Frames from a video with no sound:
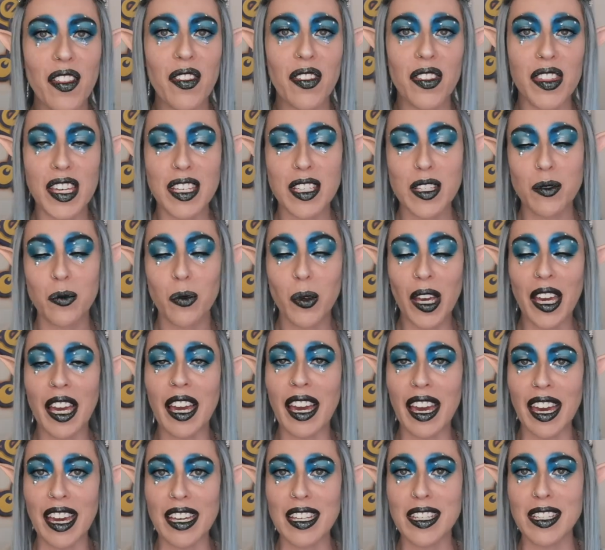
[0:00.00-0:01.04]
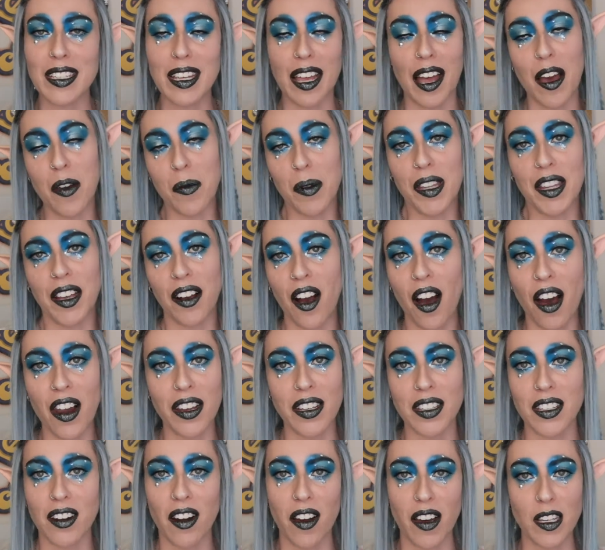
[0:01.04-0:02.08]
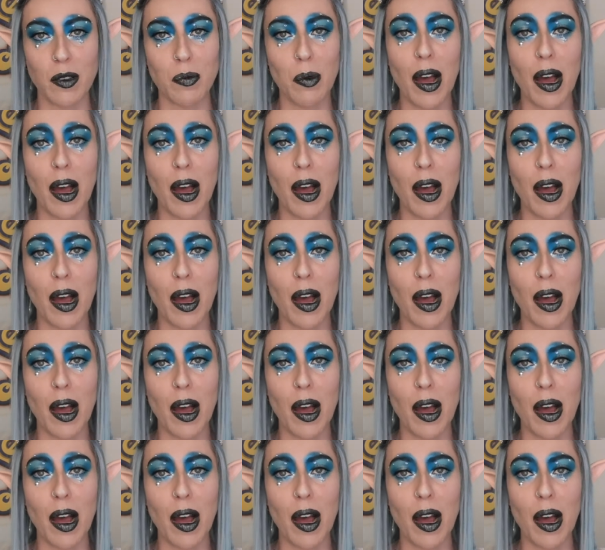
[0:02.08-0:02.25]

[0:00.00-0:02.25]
This wig is, I mean, the colour's nice,